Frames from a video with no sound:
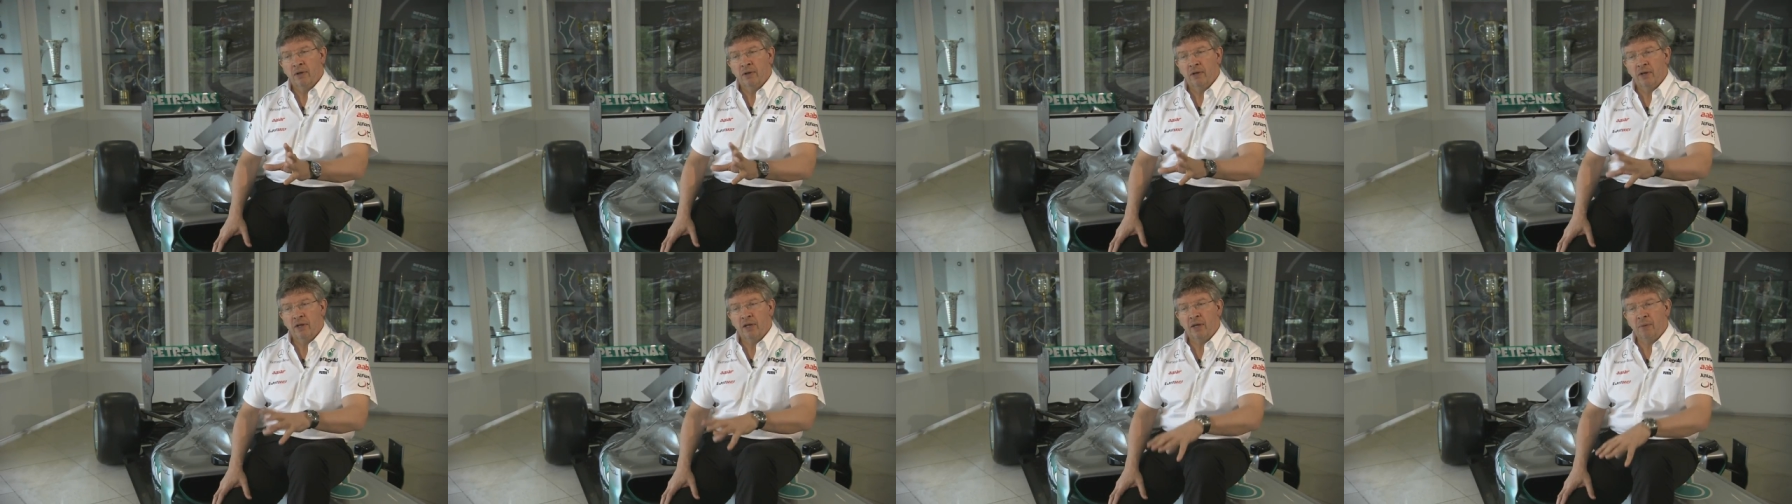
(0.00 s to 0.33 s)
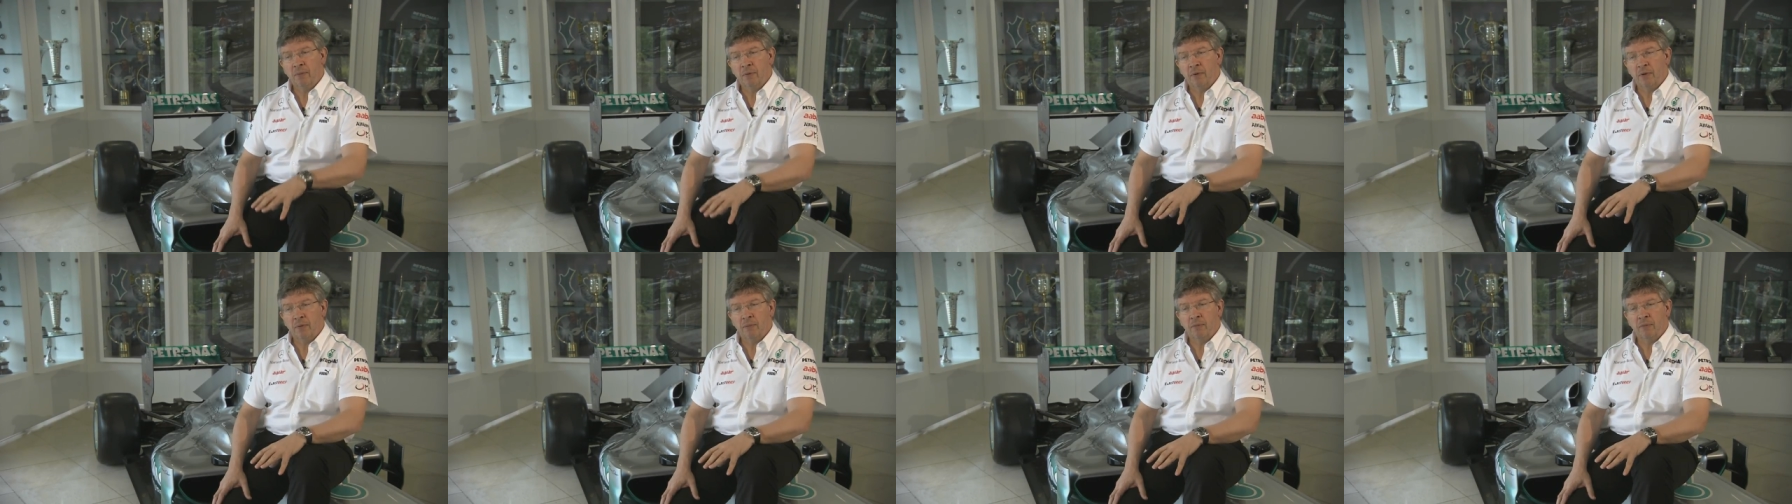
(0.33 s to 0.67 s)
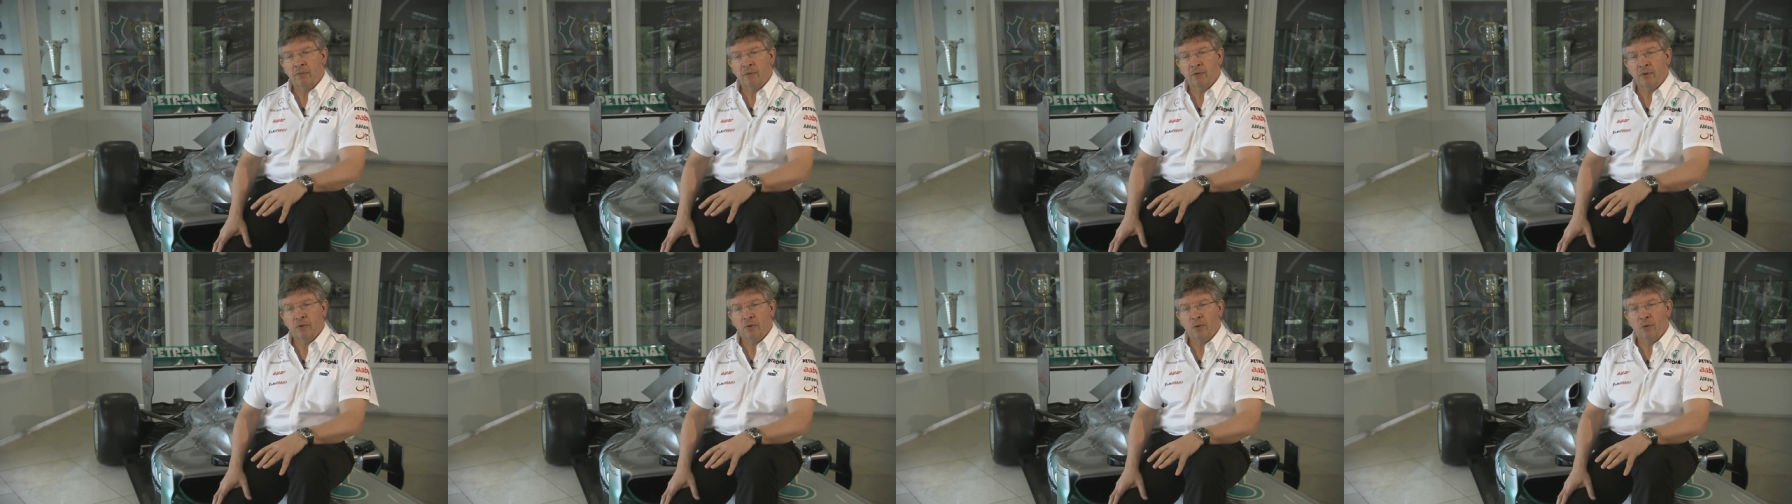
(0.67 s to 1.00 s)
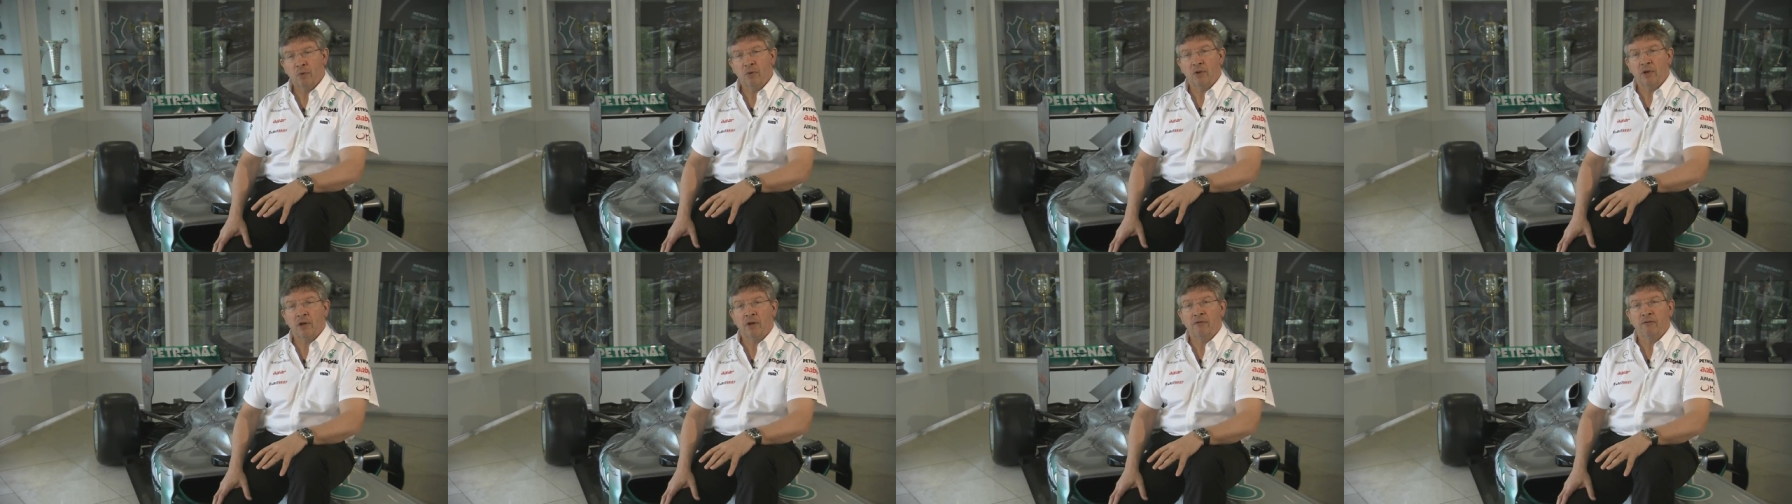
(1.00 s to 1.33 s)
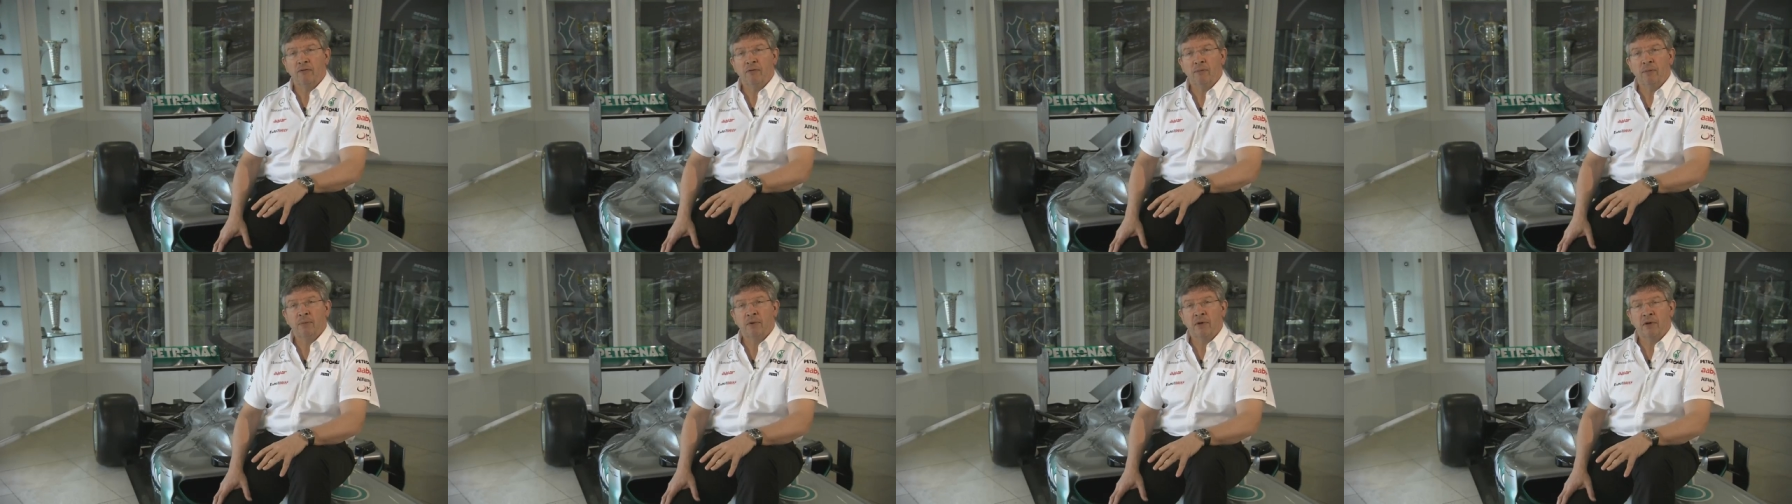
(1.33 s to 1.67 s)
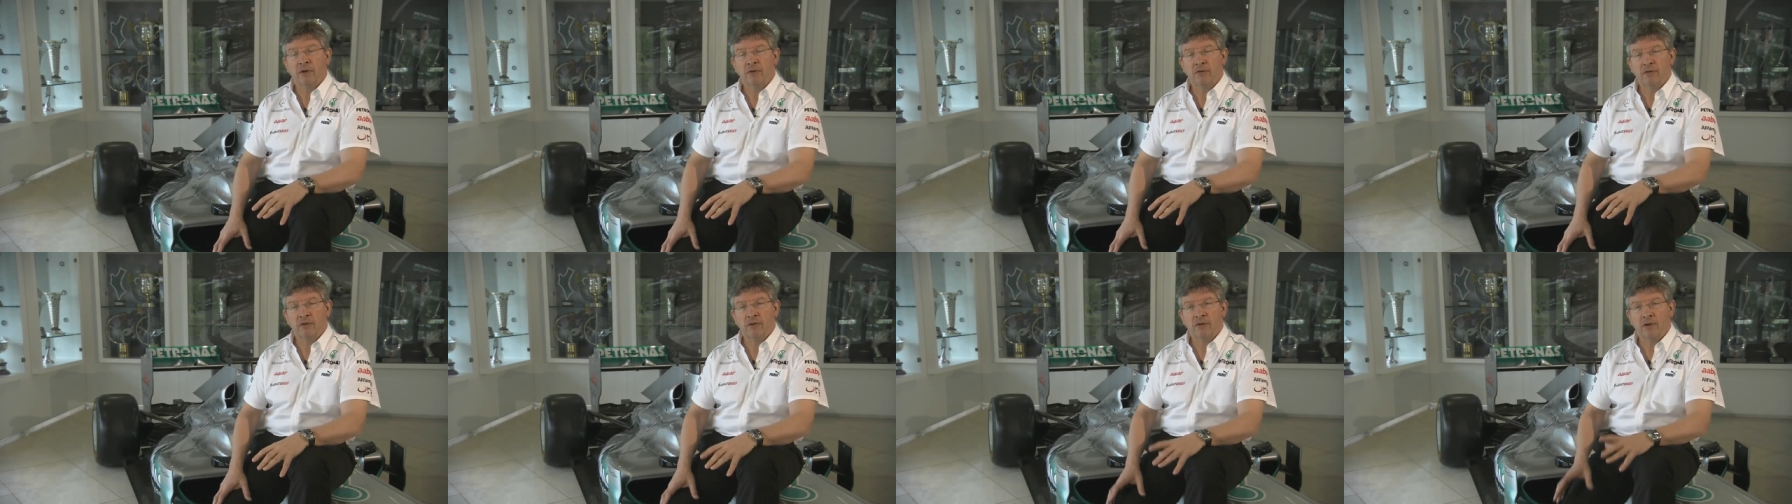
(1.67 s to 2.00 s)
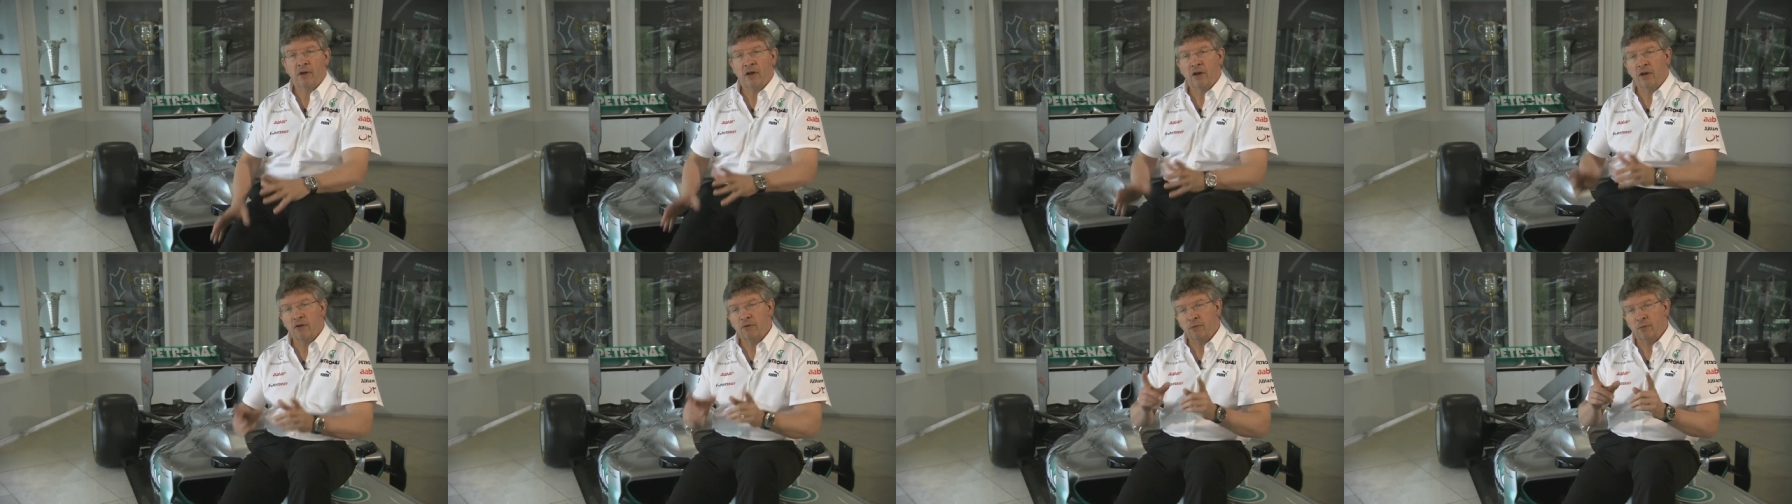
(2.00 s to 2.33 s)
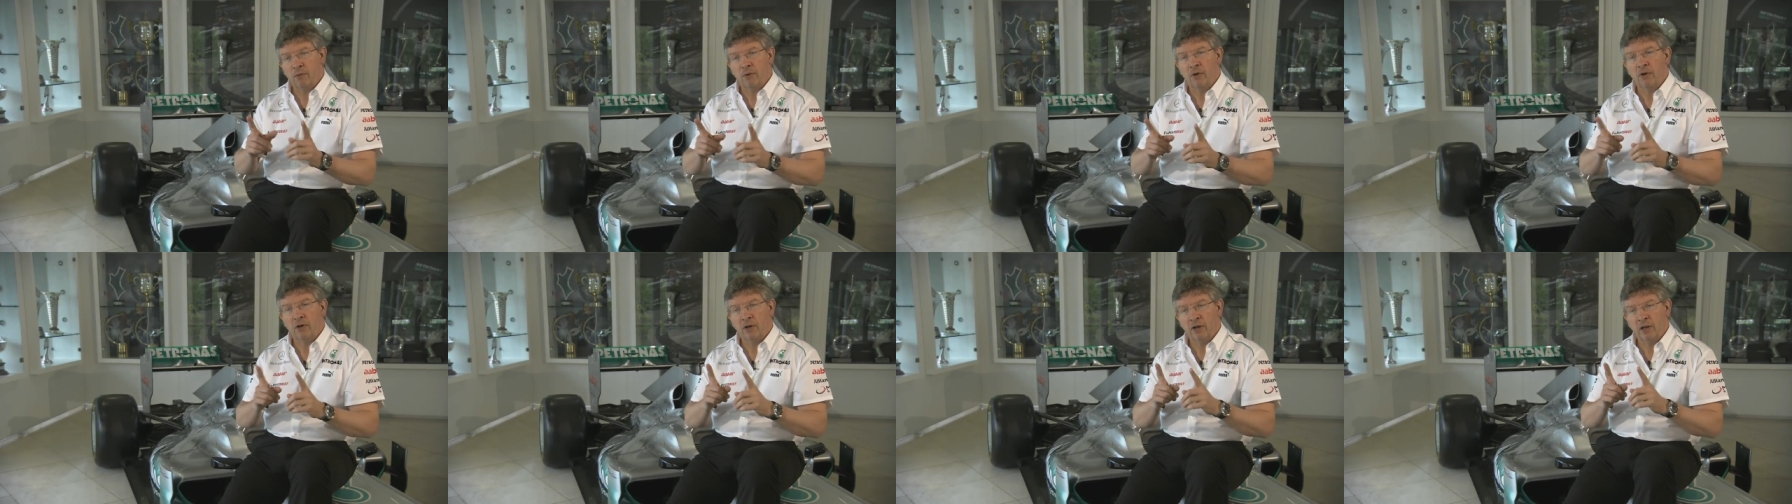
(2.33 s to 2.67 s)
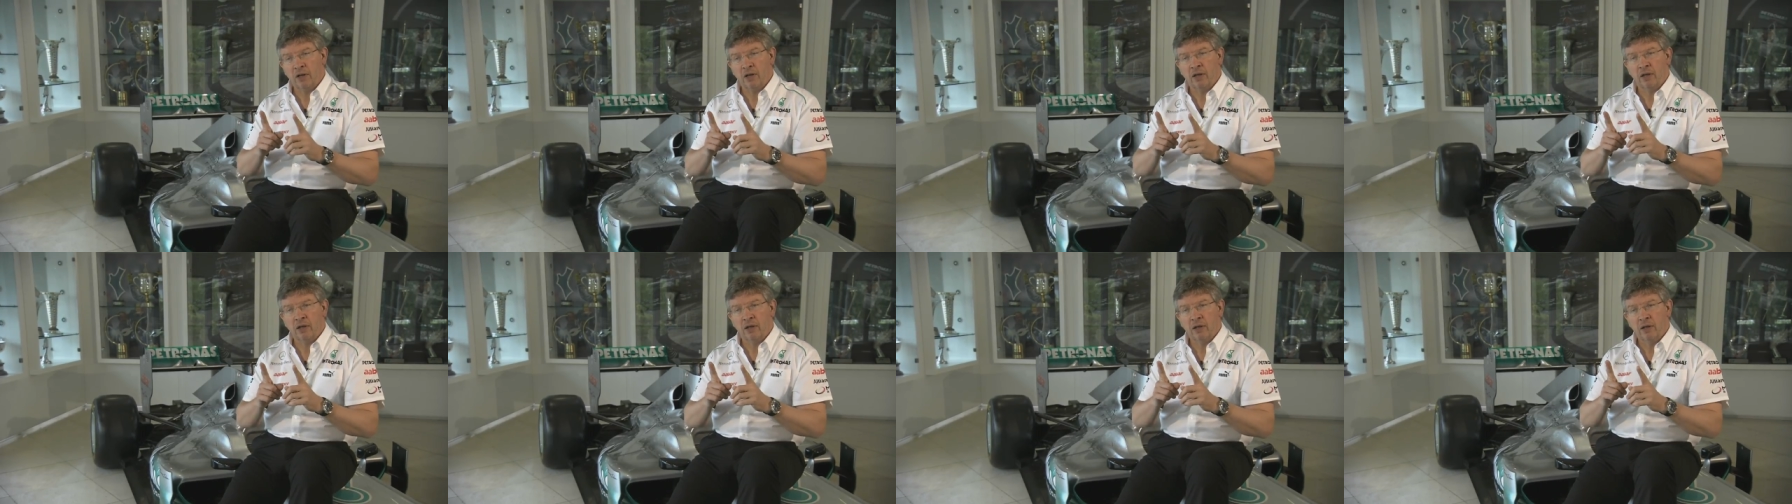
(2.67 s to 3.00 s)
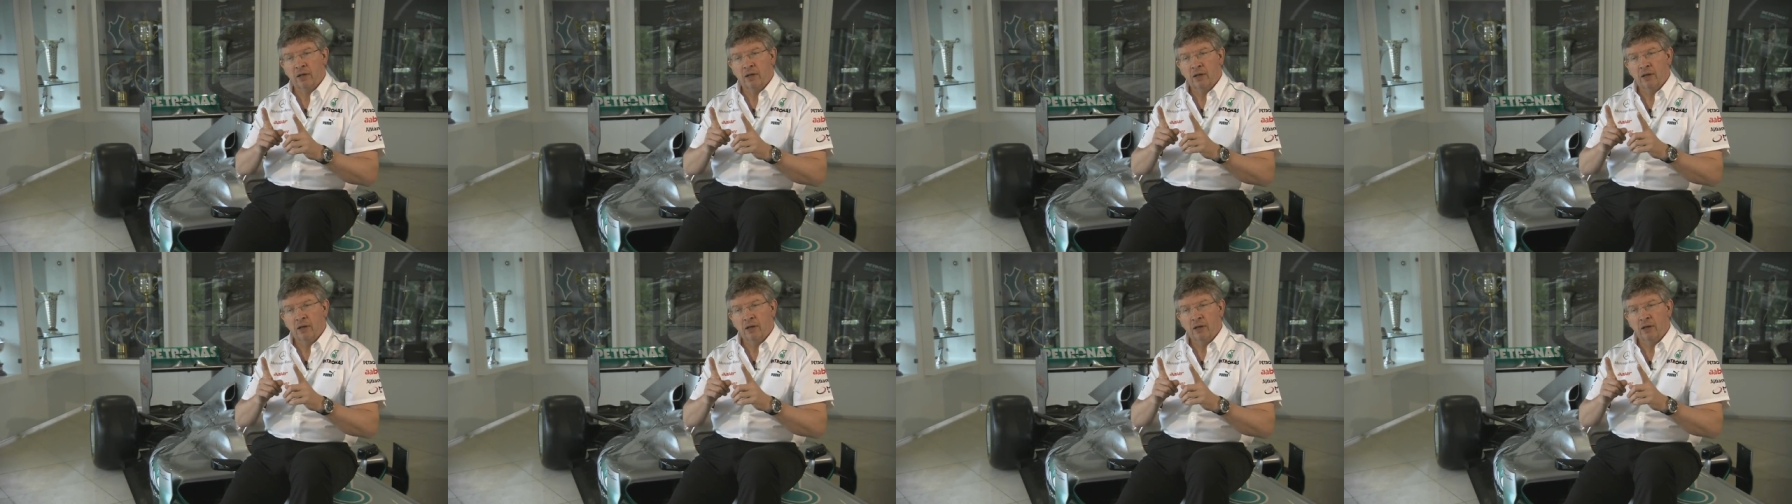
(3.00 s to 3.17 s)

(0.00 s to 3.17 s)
keeping them cool enough because the tyres work in a